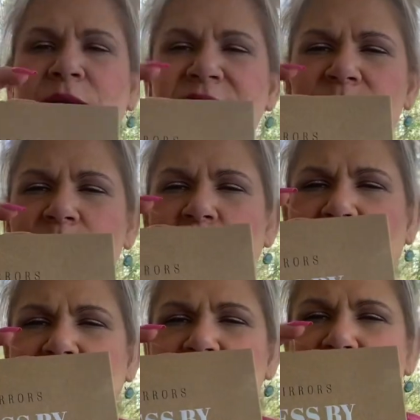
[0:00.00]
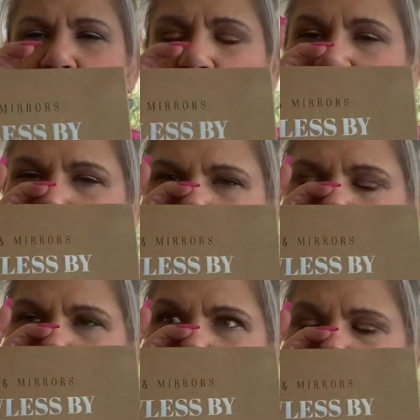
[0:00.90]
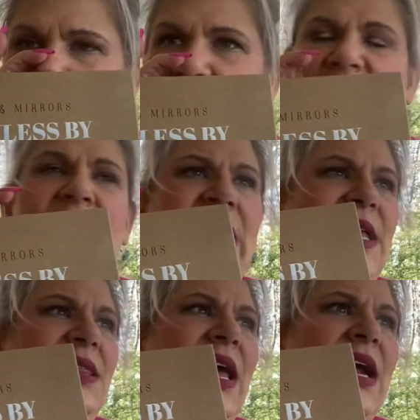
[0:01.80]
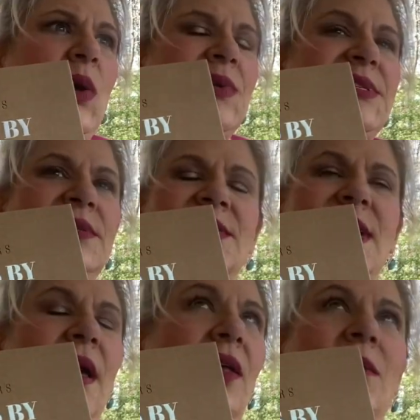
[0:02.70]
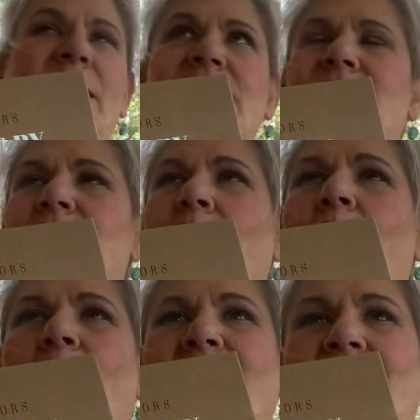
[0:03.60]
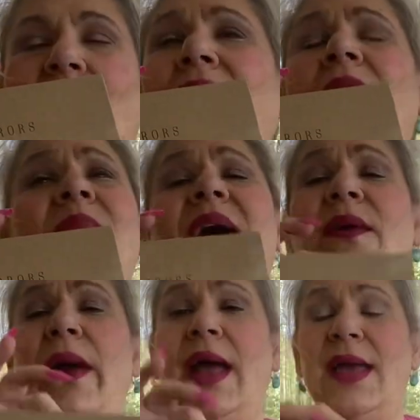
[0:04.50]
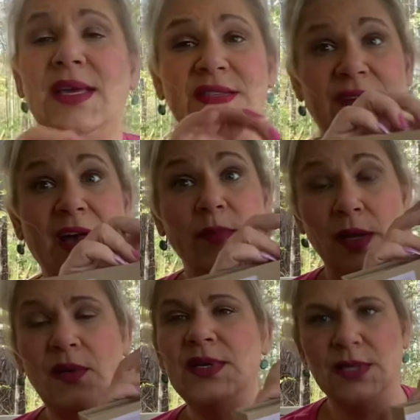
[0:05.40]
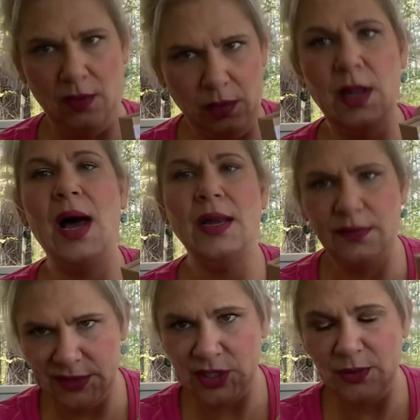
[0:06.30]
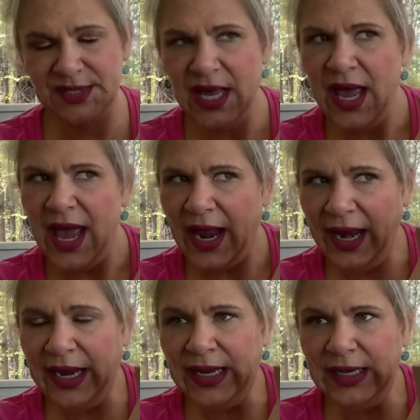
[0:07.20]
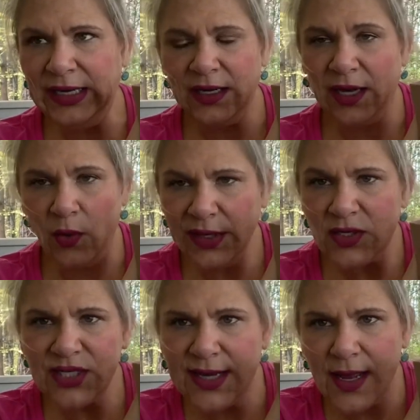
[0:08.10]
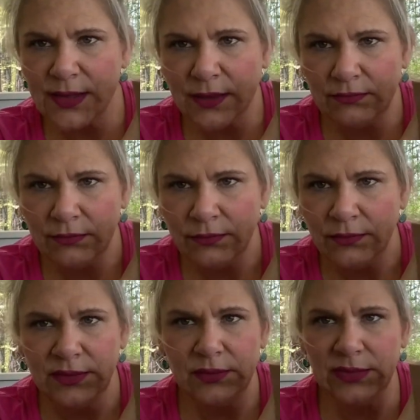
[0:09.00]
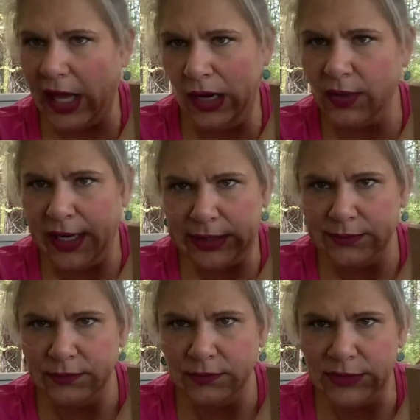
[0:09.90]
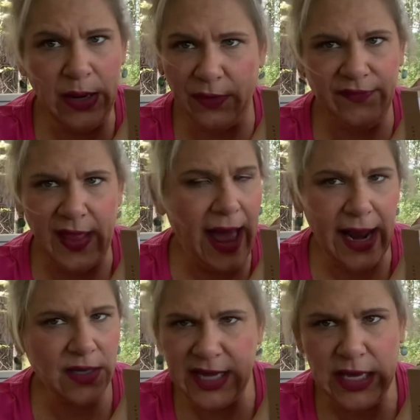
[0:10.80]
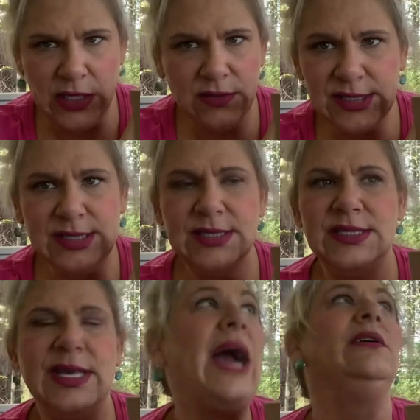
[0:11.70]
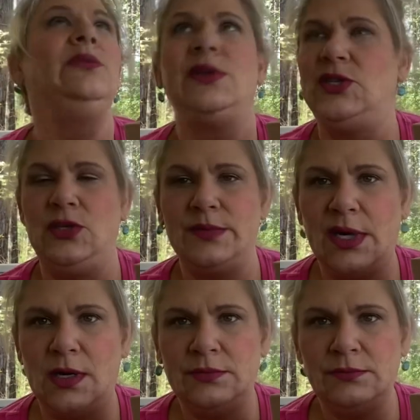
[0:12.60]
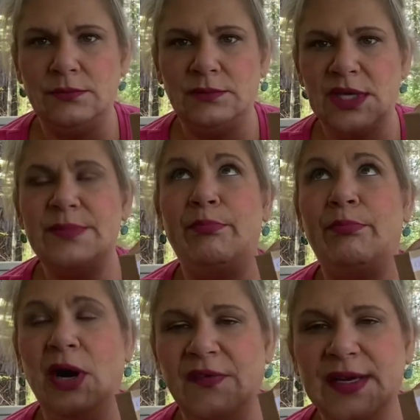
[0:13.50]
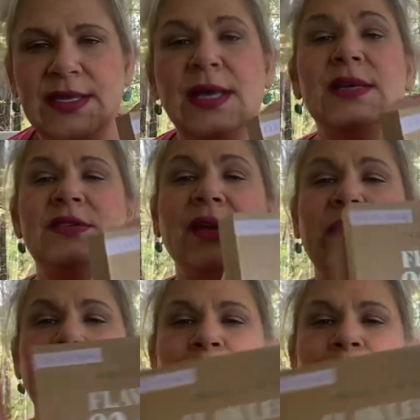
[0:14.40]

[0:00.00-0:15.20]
this was one of the dupes or not. The young lady there was telling me so many. By the way, I guess Five Below does a lot of dupes. And go in there and just ask them. They don't care. They will flat out take you exactly where the dupes are. It's perfect. So anyway,